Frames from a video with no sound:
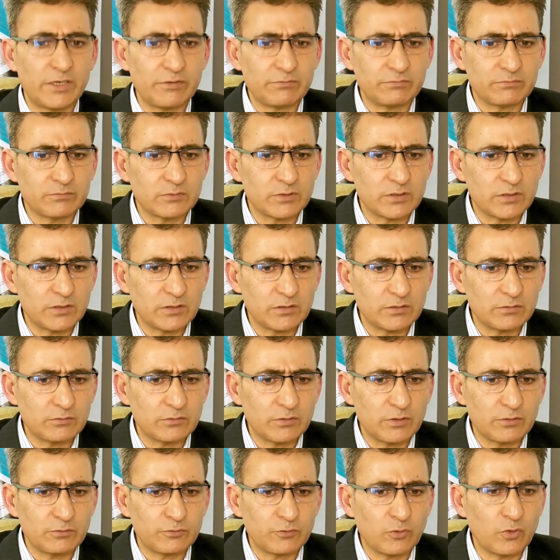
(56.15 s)

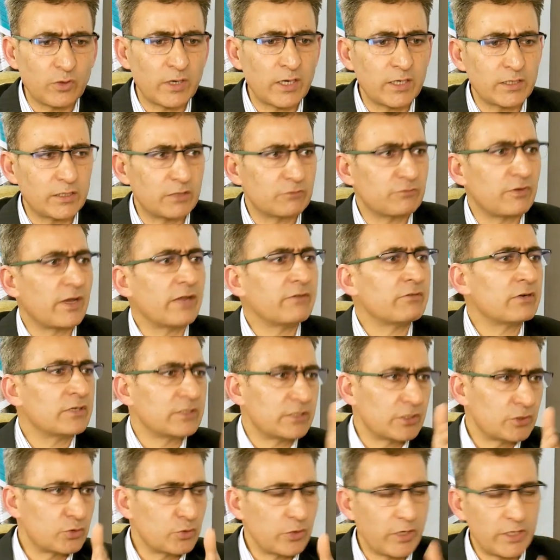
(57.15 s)
400,
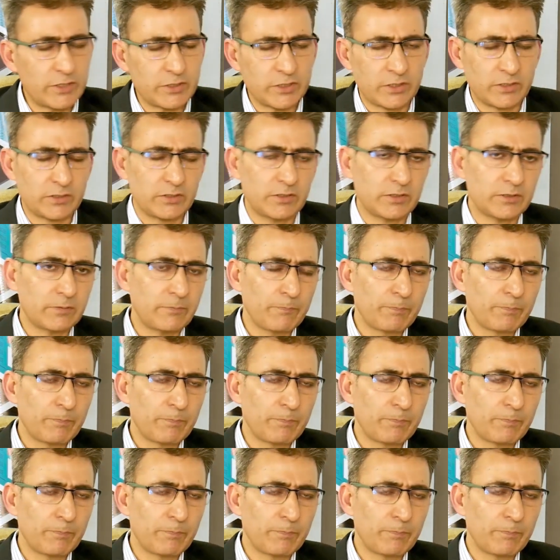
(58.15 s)
500 to 800.